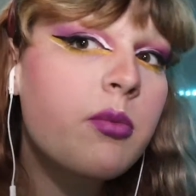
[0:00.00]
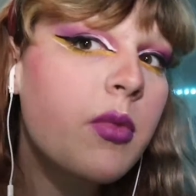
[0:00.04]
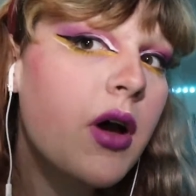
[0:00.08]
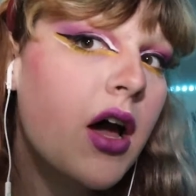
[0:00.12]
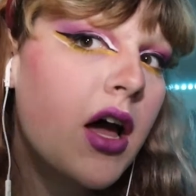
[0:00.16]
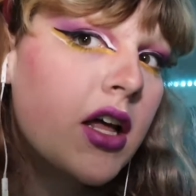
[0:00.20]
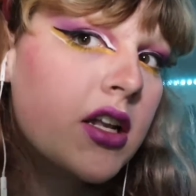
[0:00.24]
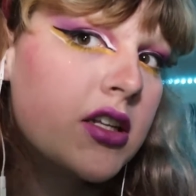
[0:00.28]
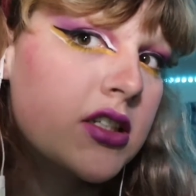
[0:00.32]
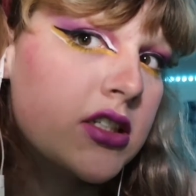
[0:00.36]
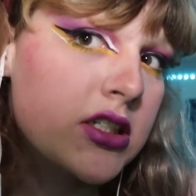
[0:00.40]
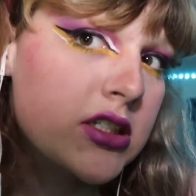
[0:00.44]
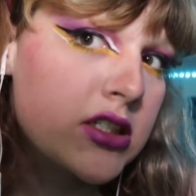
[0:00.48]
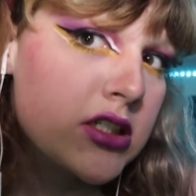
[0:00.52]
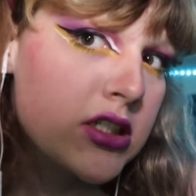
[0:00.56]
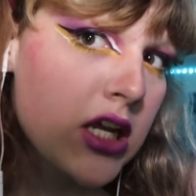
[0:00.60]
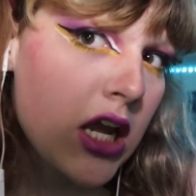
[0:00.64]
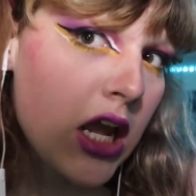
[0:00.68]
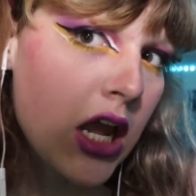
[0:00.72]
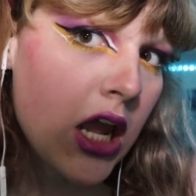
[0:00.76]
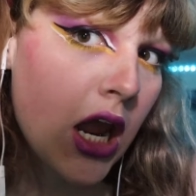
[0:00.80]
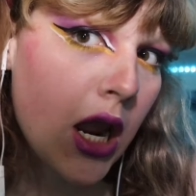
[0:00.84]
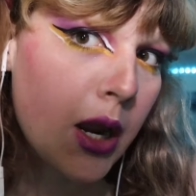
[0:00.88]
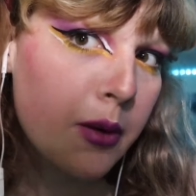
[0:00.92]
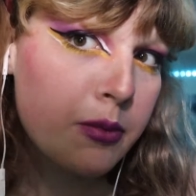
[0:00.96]
But
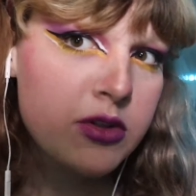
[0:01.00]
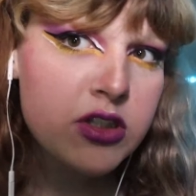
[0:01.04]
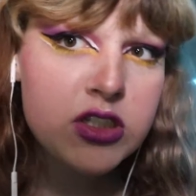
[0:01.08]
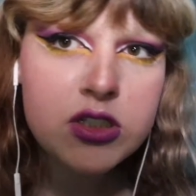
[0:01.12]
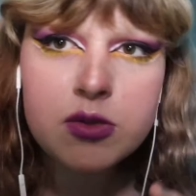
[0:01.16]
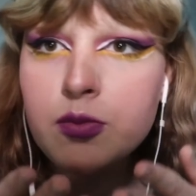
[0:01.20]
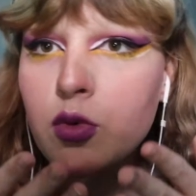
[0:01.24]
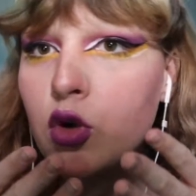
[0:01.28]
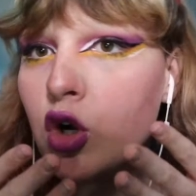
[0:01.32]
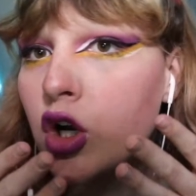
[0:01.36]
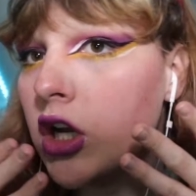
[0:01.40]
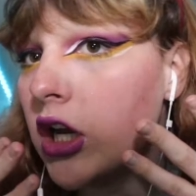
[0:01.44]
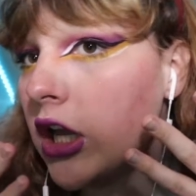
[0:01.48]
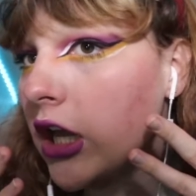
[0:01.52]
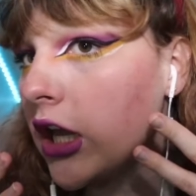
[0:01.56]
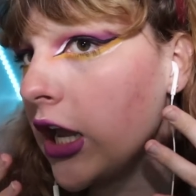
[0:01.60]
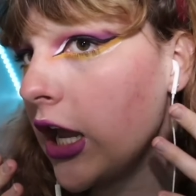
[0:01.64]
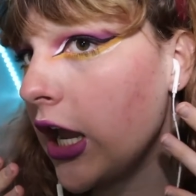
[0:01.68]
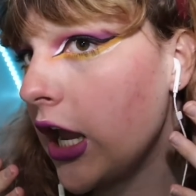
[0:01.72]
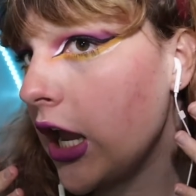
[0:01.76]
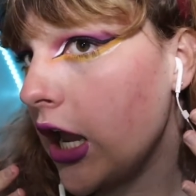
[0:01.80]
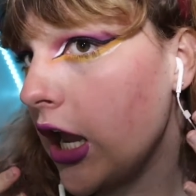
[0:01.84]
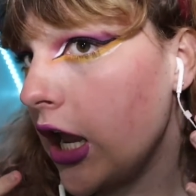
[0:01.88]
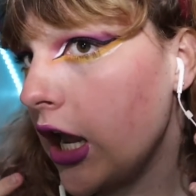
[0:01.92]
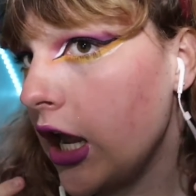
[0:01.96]
today I'm sporting
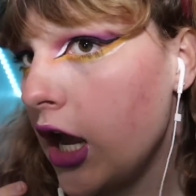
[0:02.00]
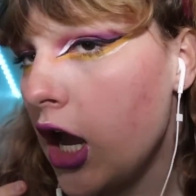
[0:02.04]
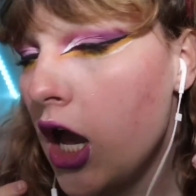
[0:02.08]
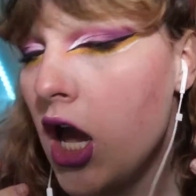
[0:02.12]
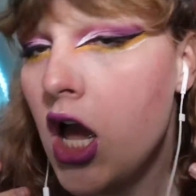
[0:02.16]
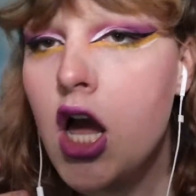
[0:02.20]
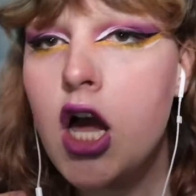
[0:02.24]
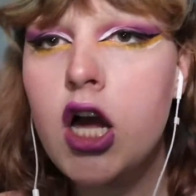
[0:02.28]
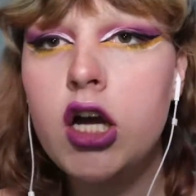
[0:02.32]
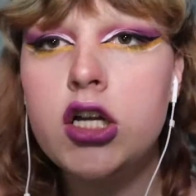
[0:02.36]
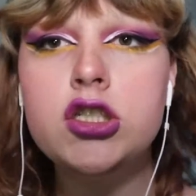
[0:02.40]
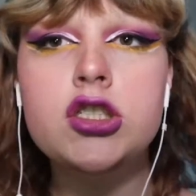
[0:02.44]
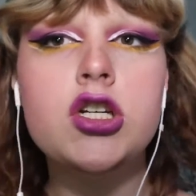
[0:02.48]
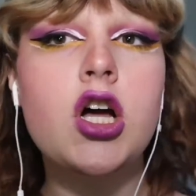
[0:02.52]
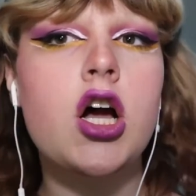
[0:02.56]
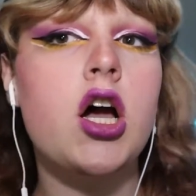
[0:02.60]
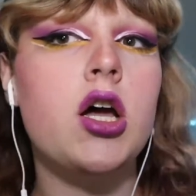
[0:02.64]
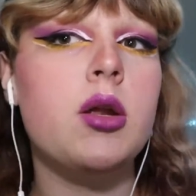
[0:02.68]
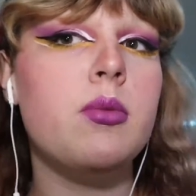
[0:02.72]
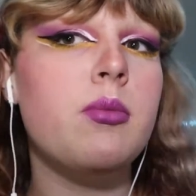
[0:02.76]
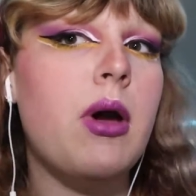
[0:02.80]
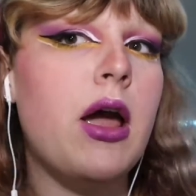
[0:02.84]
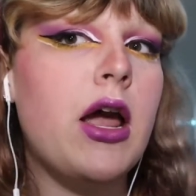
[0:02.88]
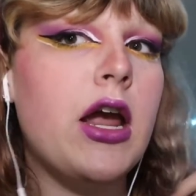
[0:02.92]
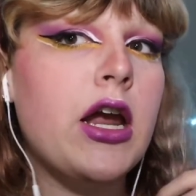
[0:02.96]
a
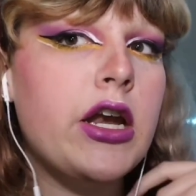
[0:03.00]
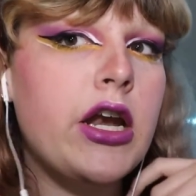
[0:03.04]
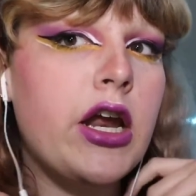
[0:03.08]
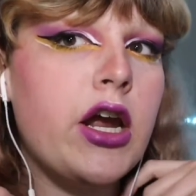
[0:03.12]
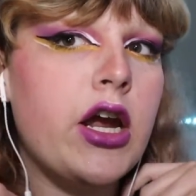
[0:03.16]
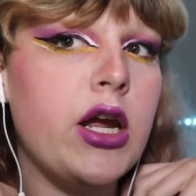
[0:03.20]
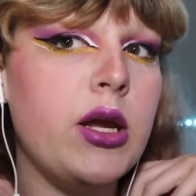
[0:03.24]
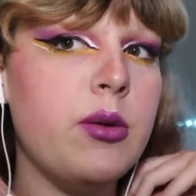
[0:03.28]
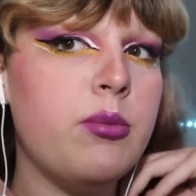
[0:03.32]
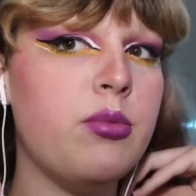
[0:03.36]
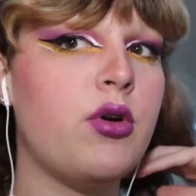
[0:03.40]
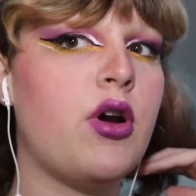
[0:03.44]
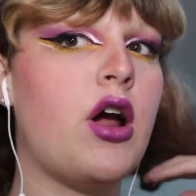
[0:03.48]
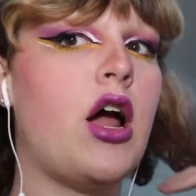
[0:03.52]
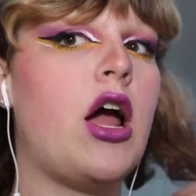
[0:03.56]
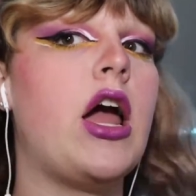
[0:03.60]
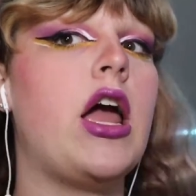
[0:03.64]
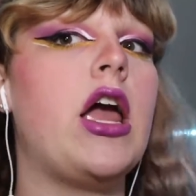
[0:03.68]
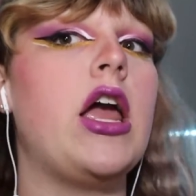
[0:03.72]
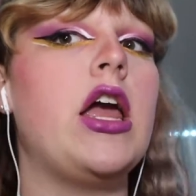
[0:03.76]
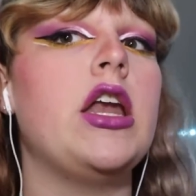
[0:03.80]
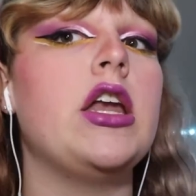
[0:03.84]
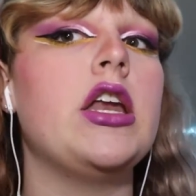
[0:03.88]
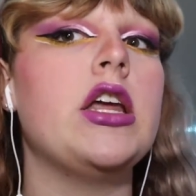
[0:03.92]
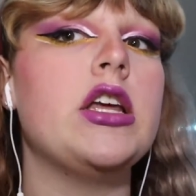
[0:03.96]
non-binary
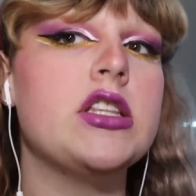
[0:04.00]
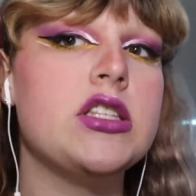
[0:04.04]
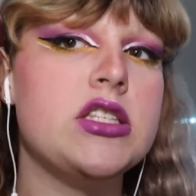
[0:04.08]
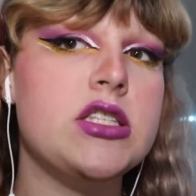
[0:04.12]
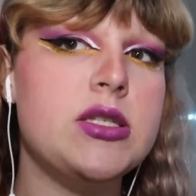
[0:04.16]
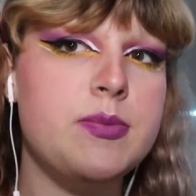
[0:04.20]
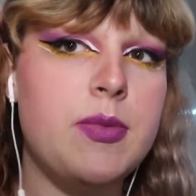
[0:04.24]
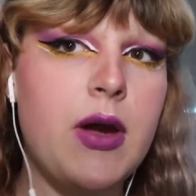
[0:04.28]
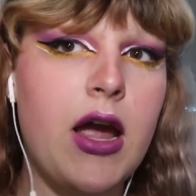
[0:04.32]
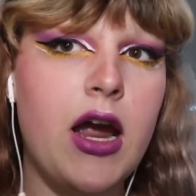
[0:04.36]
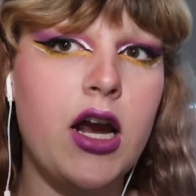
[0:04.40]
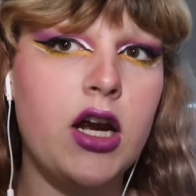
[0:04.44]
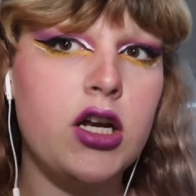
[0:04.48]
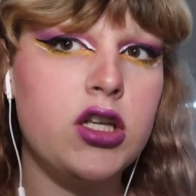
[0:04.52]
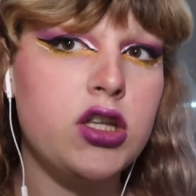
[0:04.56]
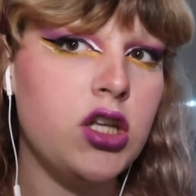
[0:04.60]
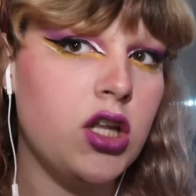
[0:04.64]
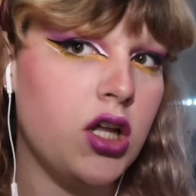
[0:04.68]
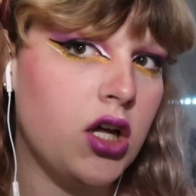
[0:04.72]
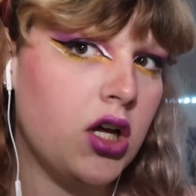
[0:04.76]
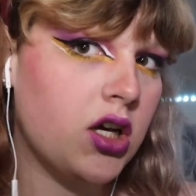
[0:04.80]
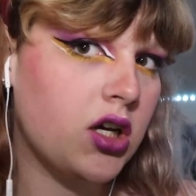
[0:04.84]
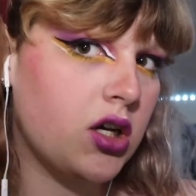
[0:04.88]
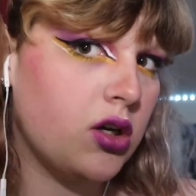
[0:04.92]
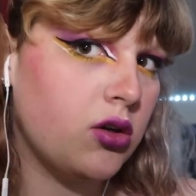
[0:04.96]
pride inspired
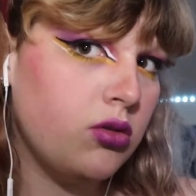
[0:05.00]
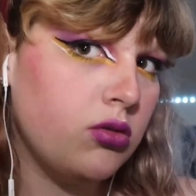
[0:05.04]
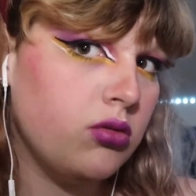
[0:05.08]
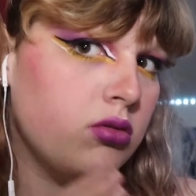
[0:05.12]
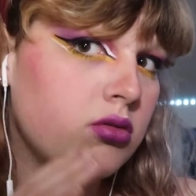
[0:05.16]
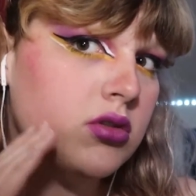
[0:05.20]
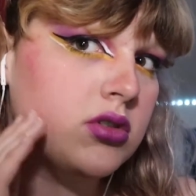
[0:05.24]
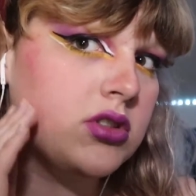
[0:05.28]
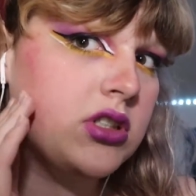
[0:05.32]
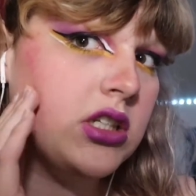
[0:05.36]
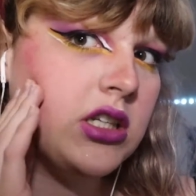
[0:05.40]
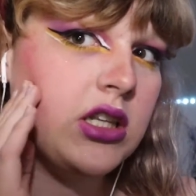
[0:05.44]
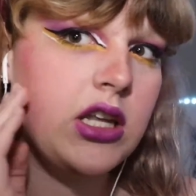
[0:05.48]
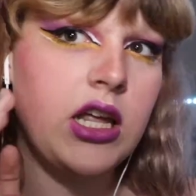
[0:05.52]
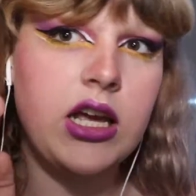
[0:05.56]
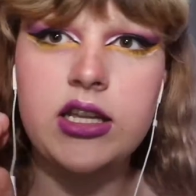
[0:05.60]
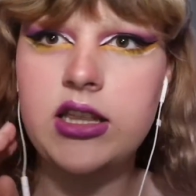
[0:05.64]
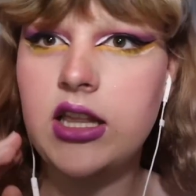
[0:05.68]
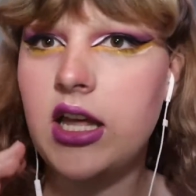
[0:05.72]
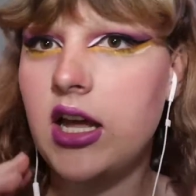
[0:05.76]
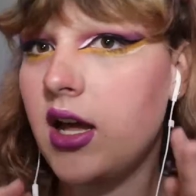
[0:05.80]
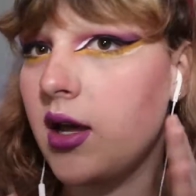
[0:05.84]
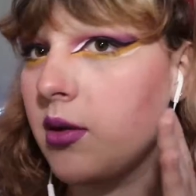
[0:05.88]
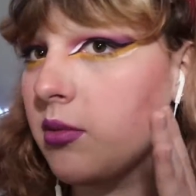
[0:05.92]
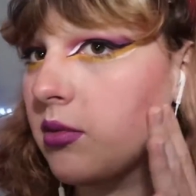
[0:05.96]
look. Ooh, didn't like
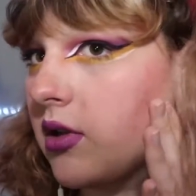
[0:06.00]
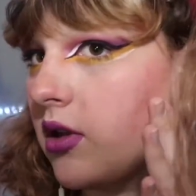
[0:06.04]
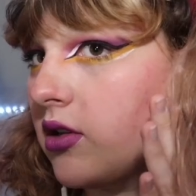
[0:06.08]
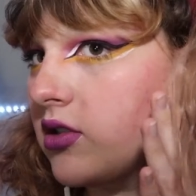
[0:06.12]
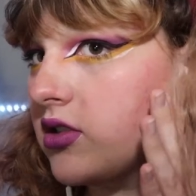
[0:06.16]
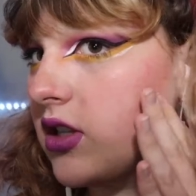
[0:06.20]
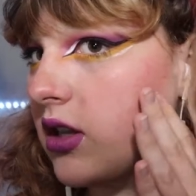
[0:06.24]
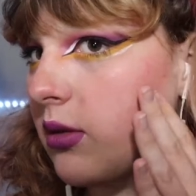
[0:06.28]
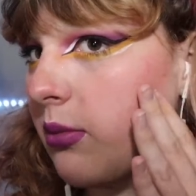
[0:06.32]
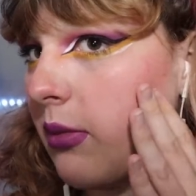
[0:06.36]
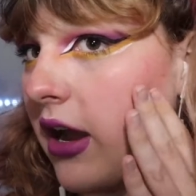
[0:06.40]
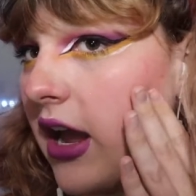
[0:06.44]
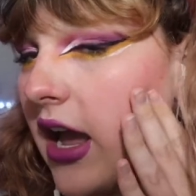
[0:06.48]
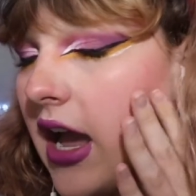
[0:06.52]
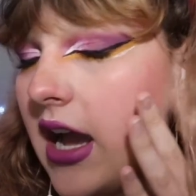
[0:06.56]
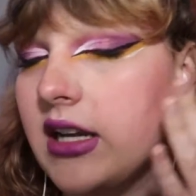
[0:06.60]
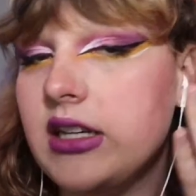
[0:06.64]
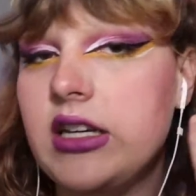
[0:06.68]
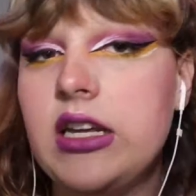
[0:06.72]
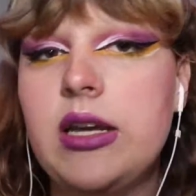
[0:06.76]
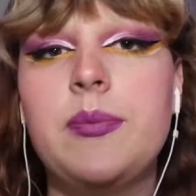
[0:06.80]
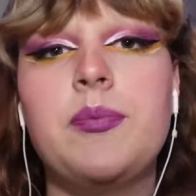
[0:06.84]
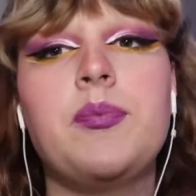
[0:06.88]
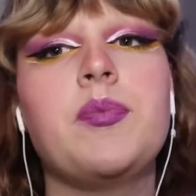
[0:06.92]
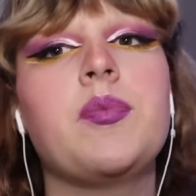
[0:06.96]
that up close with my
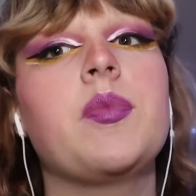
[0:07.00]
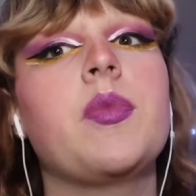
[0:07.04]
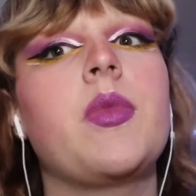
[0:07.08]
acne.